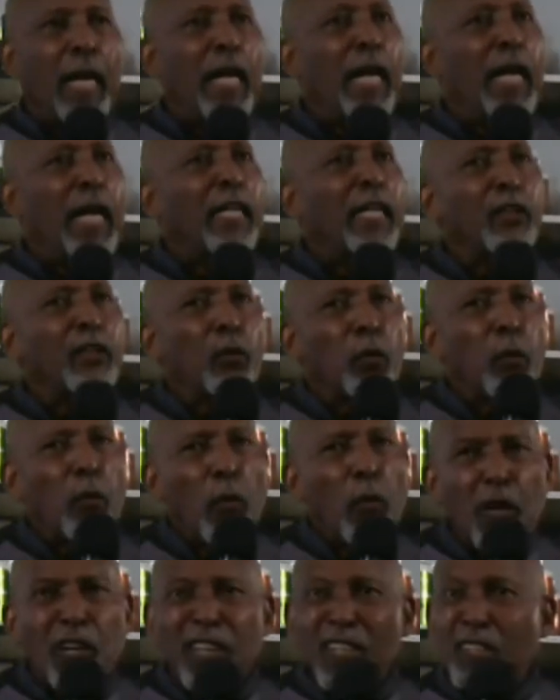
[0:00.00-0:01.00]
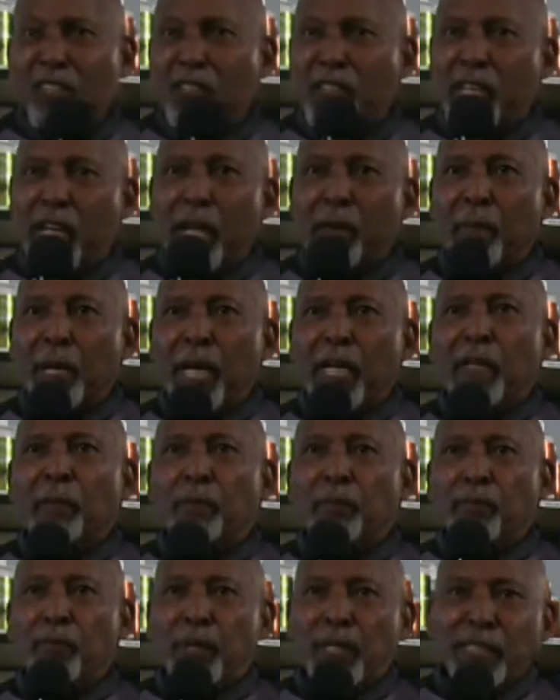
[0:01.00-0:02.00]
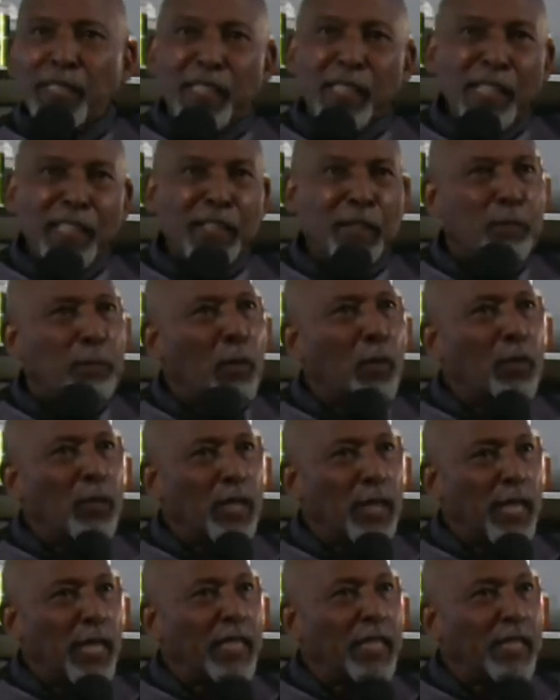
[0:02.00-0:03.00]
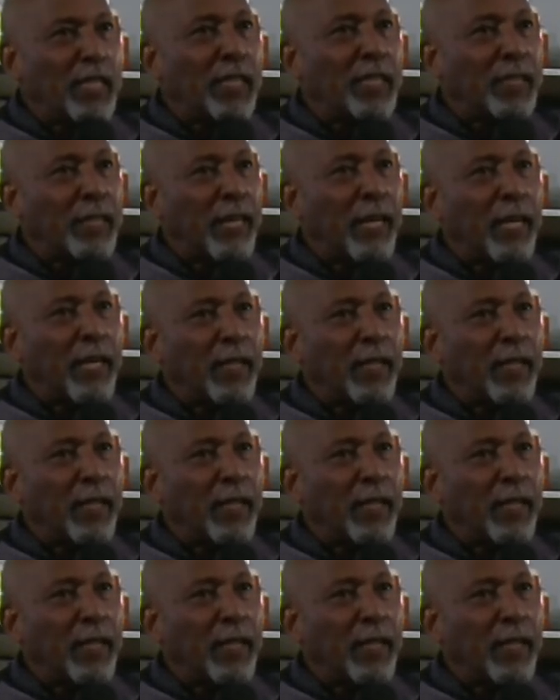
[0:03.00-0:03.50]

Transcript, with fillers: And the world came at him. President spoke against the child.